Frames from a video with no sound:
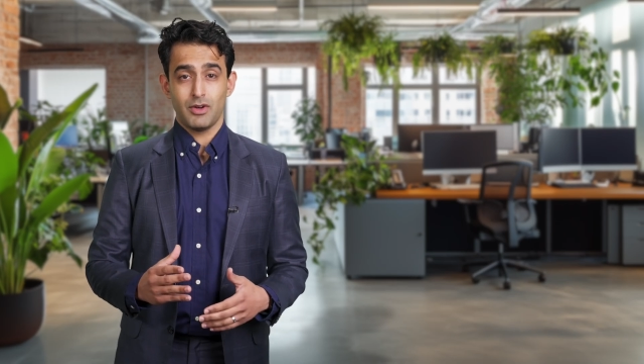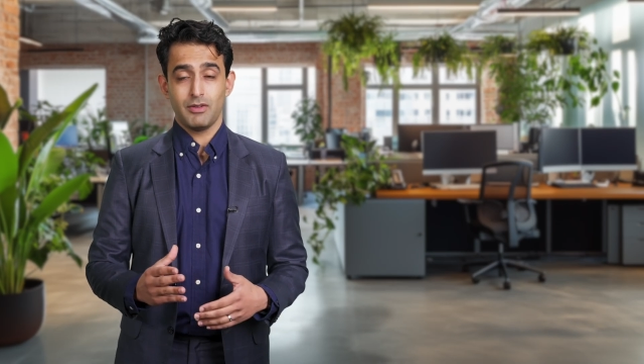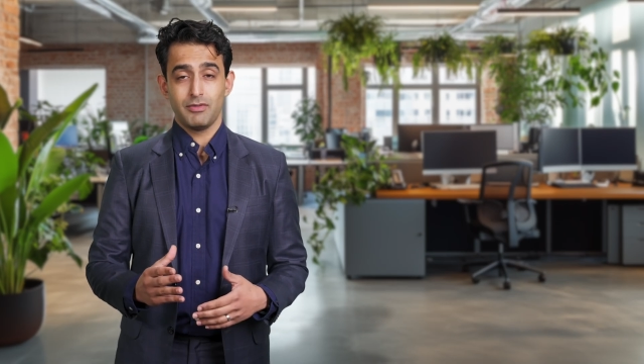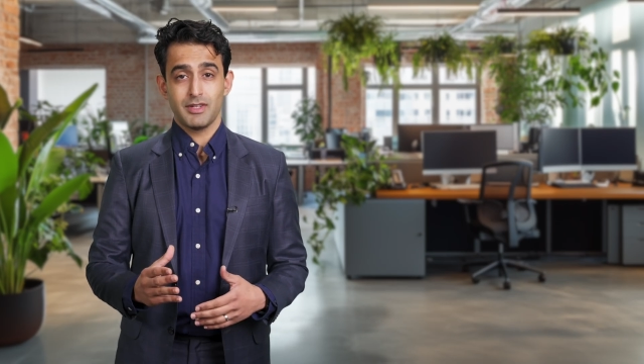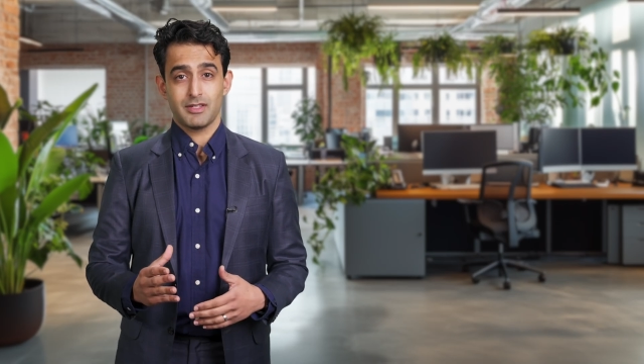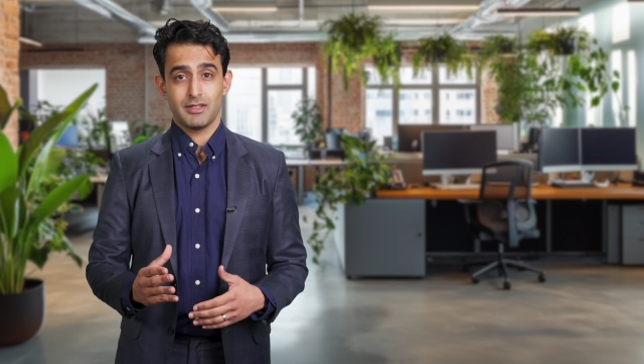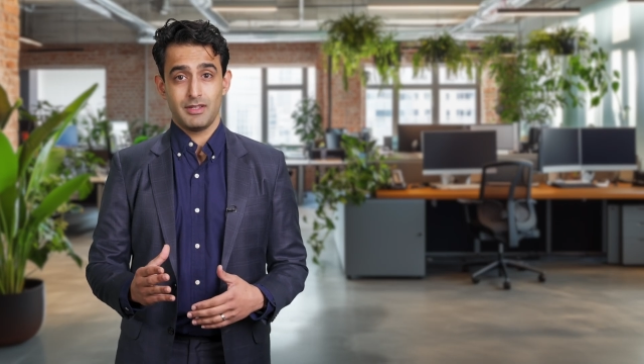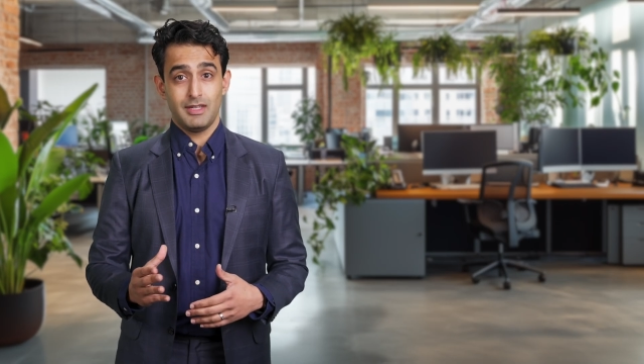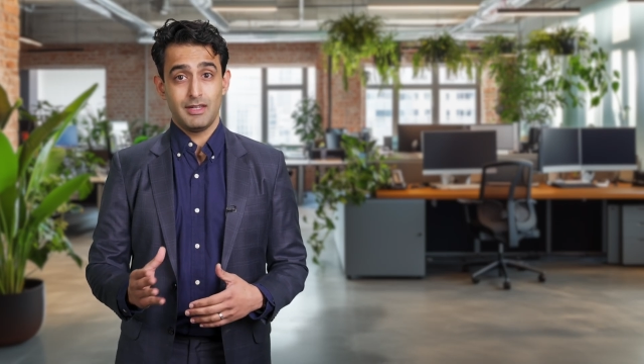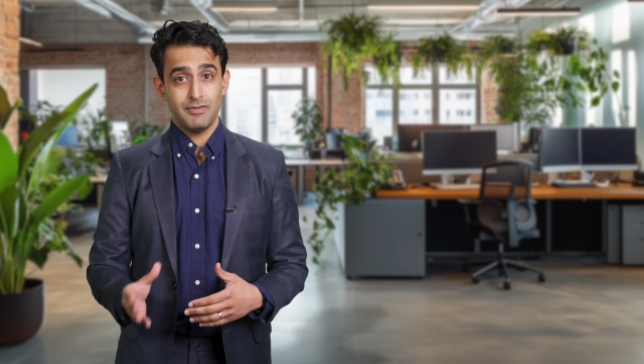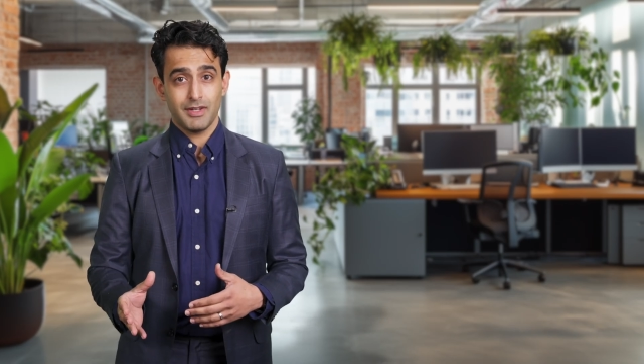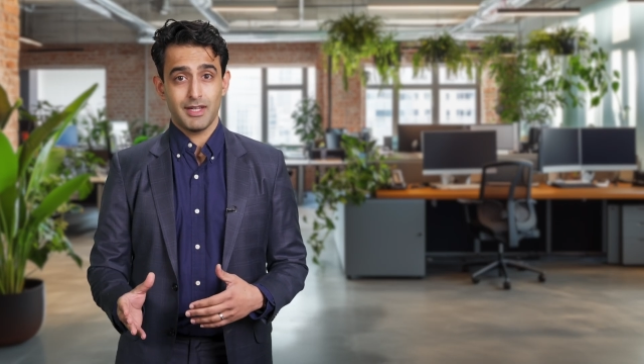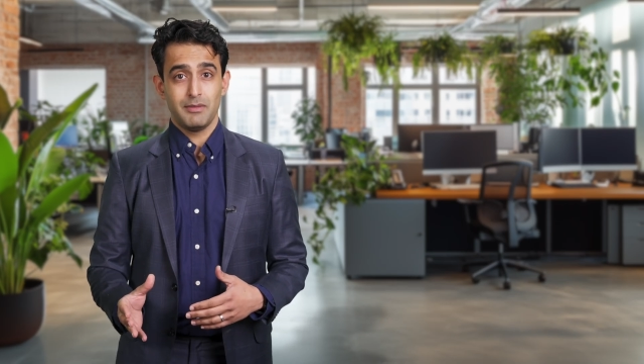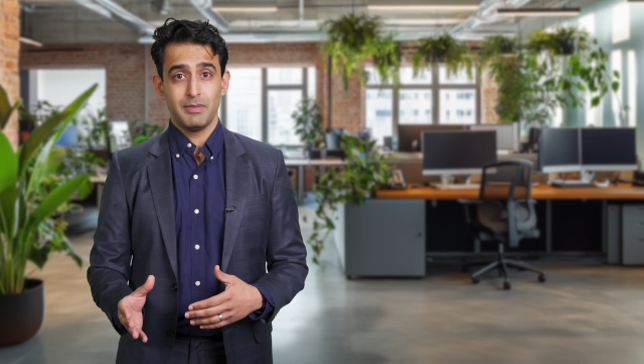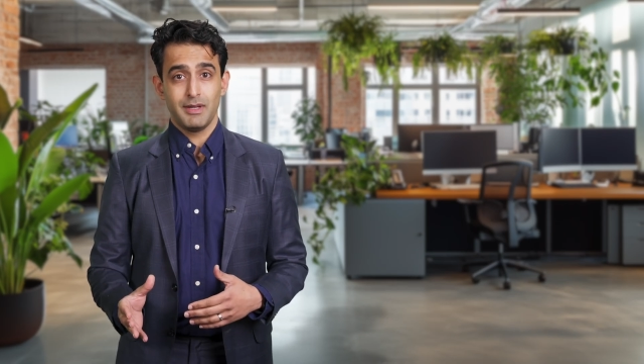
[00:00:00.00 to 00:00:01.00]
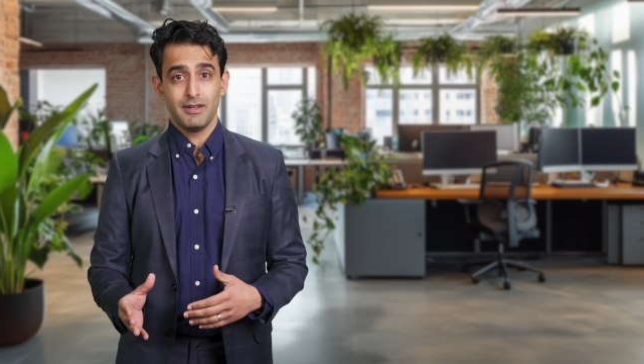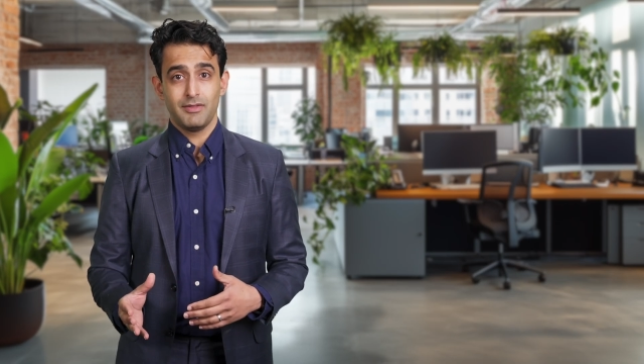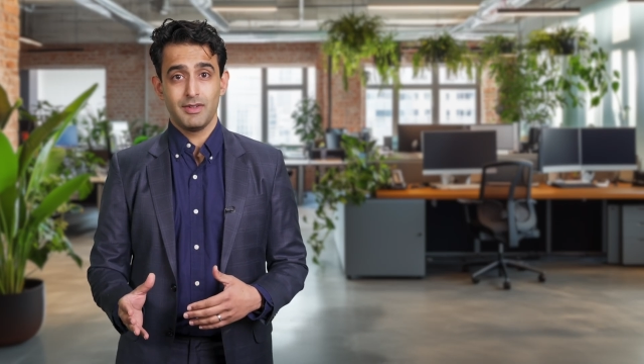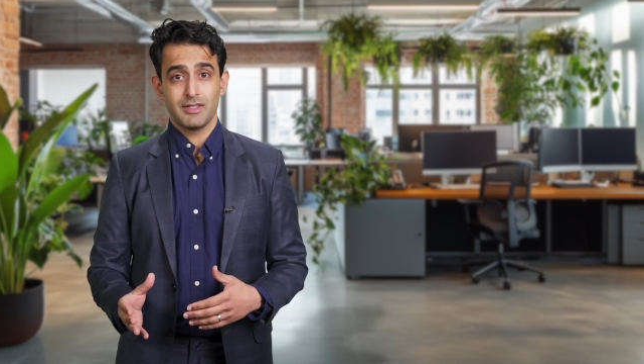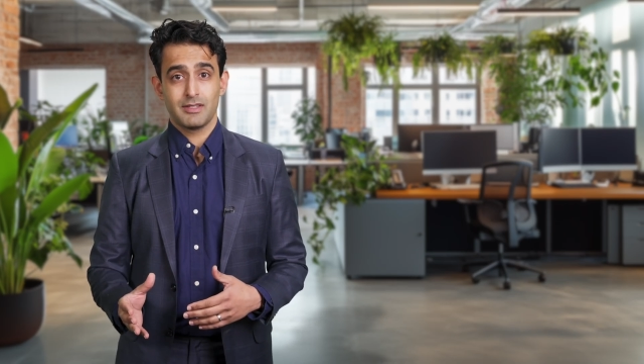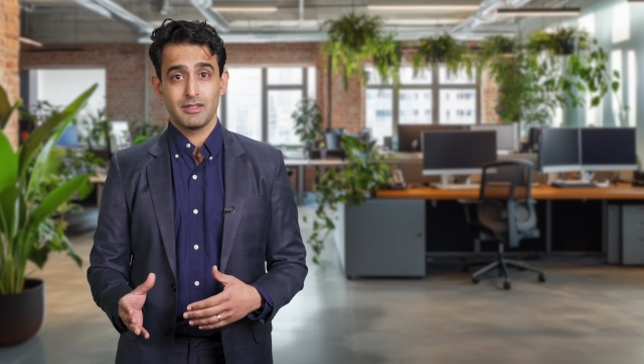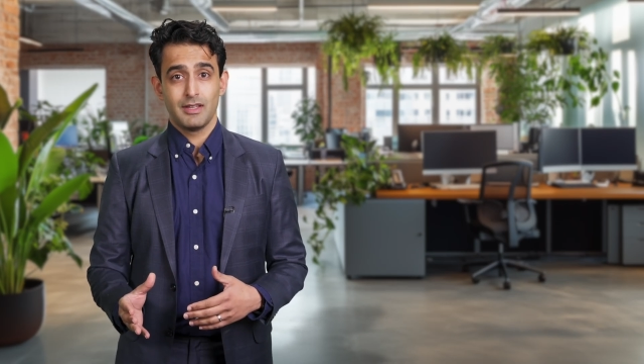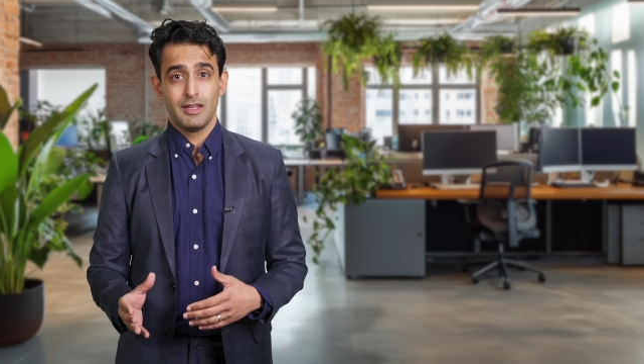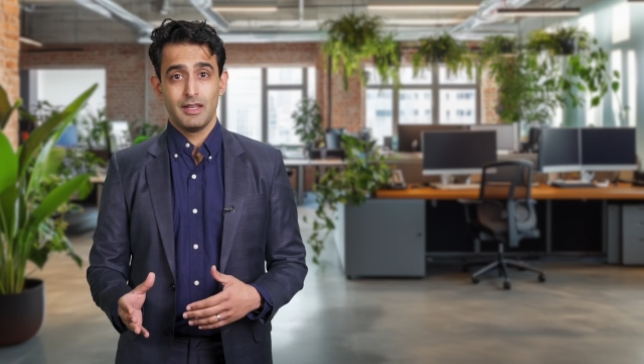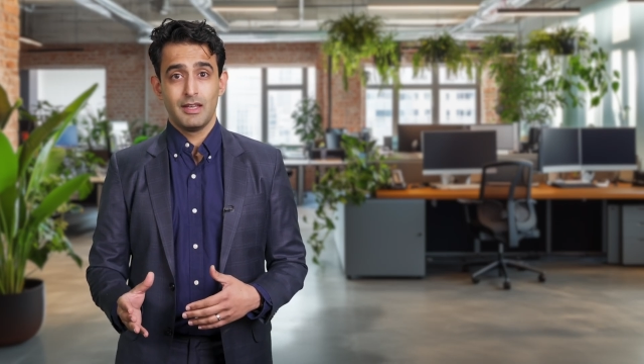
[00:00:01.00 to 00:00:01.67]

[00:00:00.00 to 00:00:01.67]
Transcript: offer significant benefits,